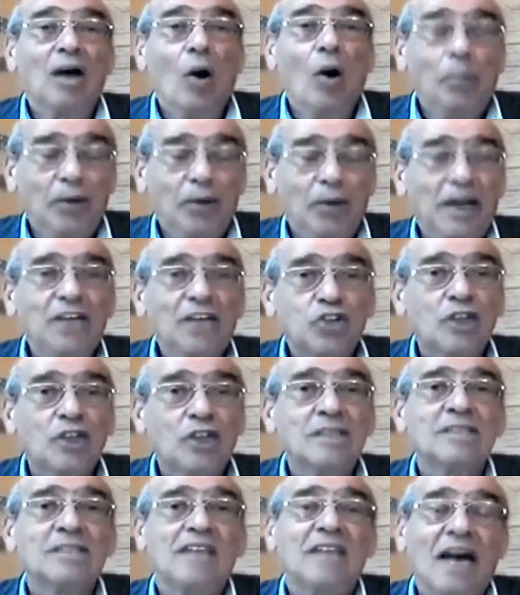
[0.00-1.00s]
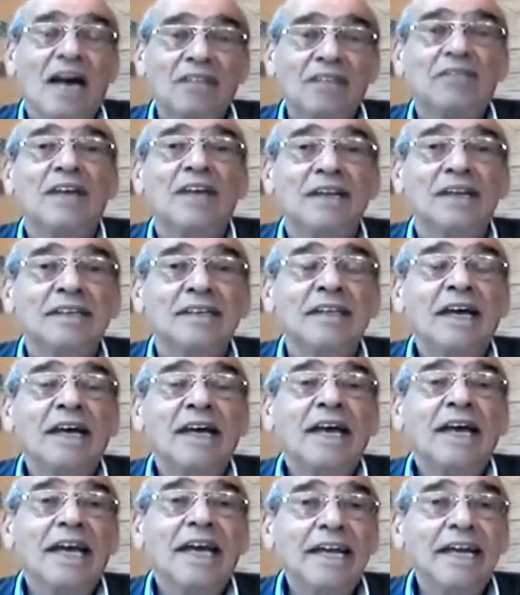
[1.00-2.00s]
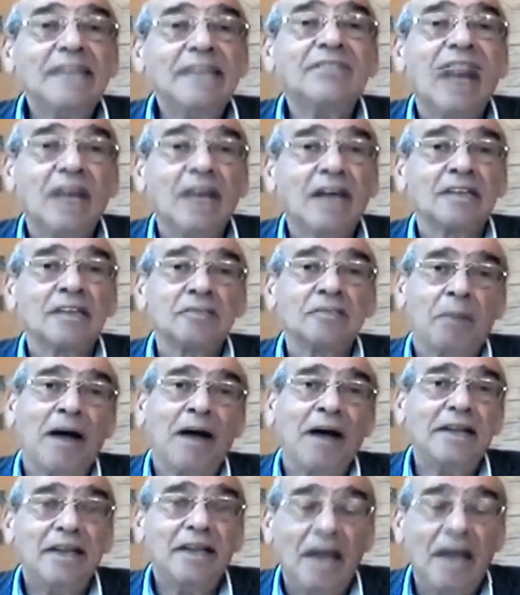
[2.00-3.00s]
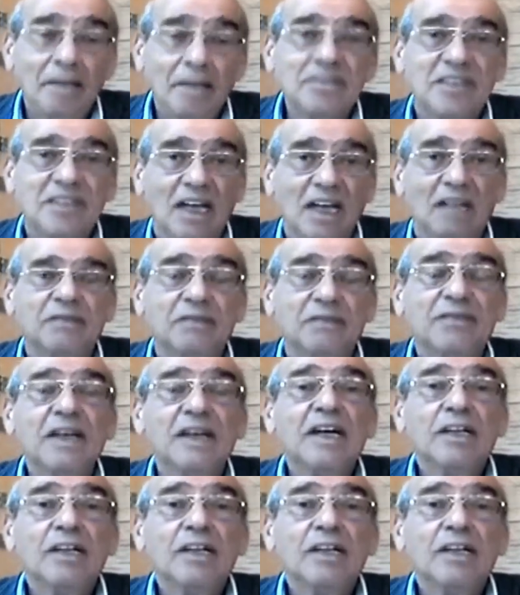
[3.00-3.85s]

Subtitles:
operations, and then he turned by himself